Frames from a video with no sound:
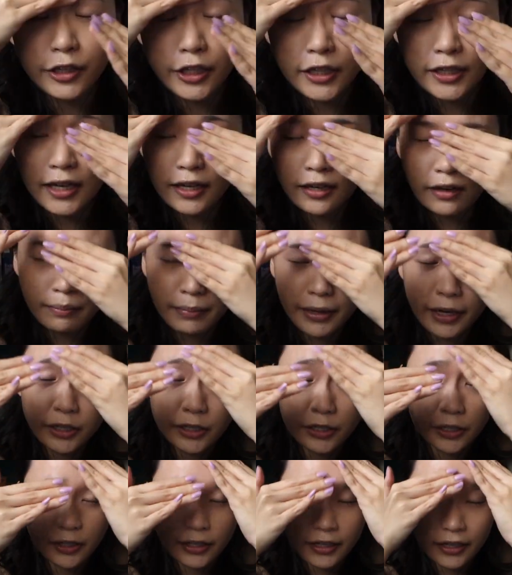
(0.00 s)
just kind of make
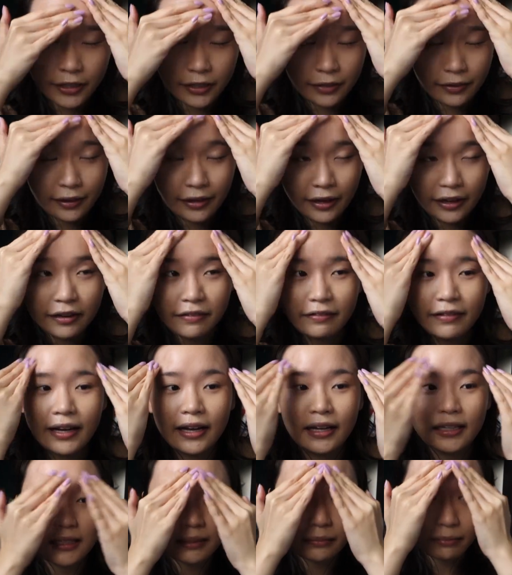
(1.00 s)
sure that you have
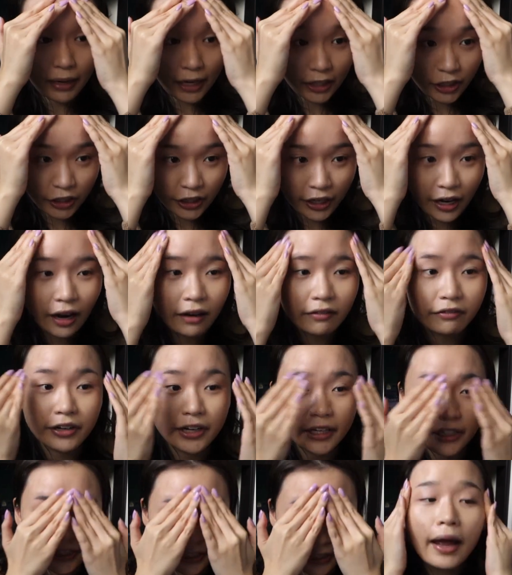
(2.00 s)
as much
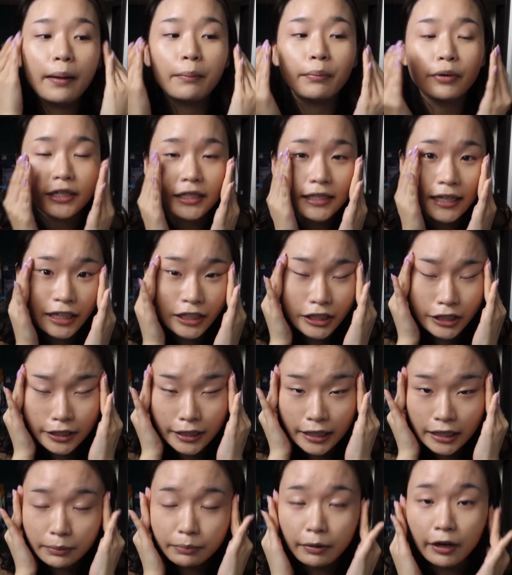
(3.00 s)
coverage and protection
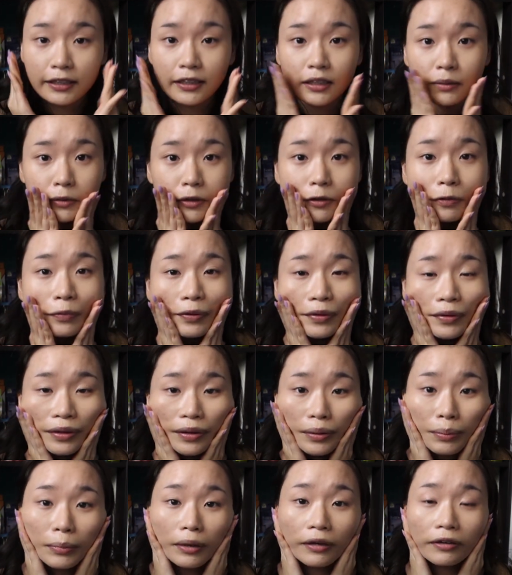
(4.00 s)
as possible with the
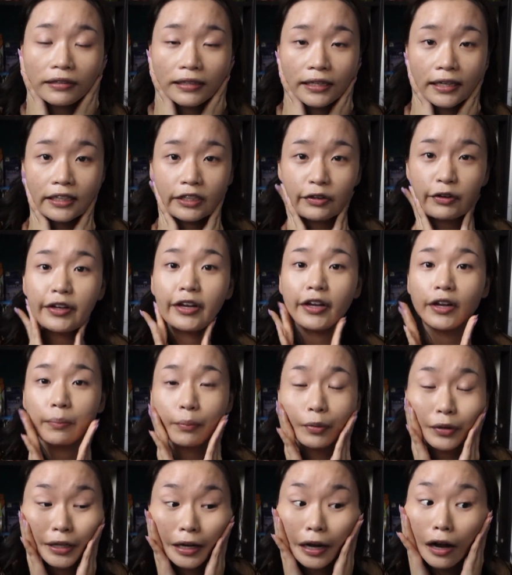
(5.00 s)
amount of sunscreen that you're
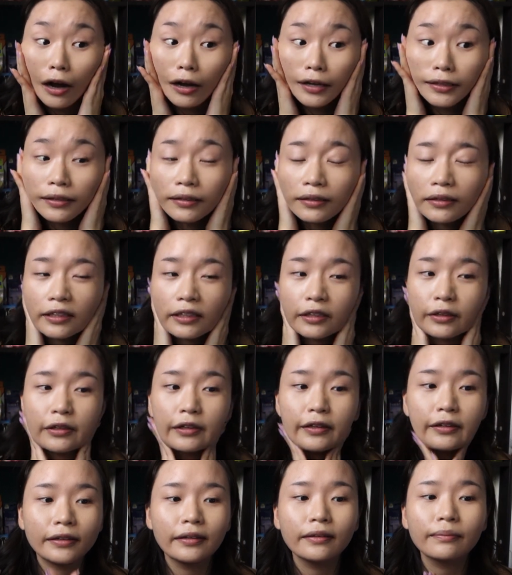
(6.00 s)
putting on.
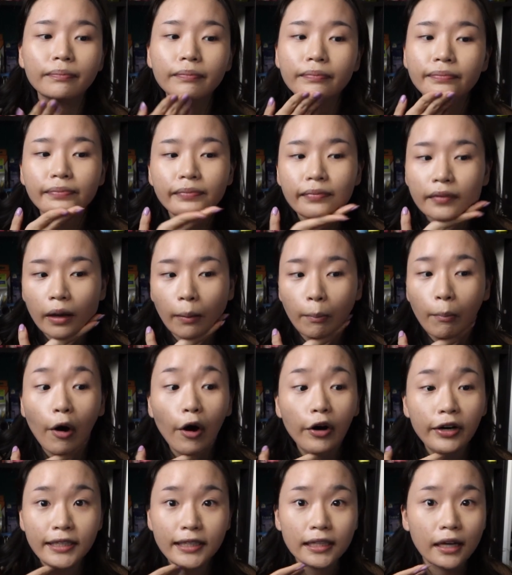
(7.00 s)
So
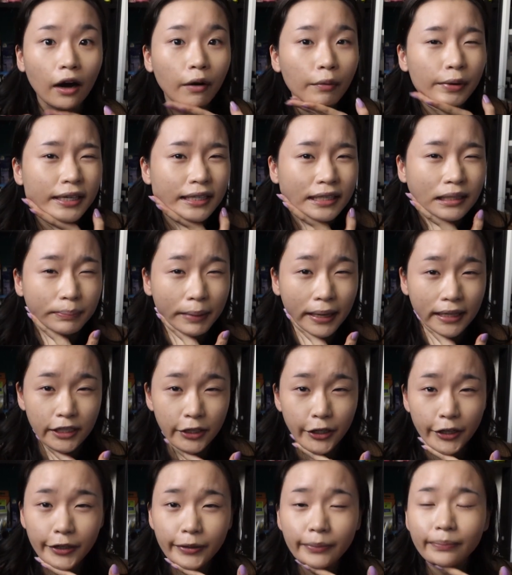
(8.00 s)
more is always
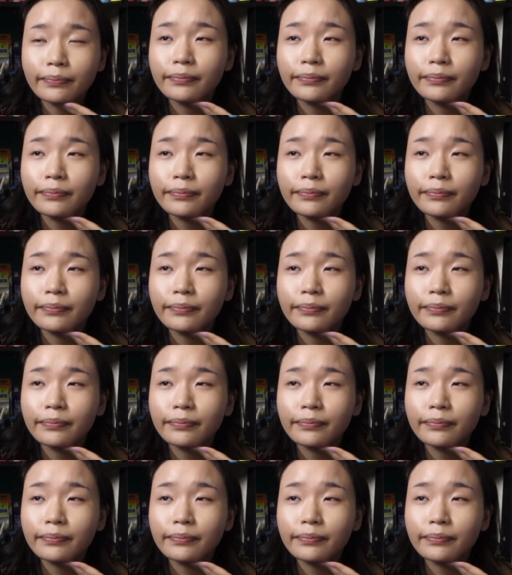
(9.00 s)
better.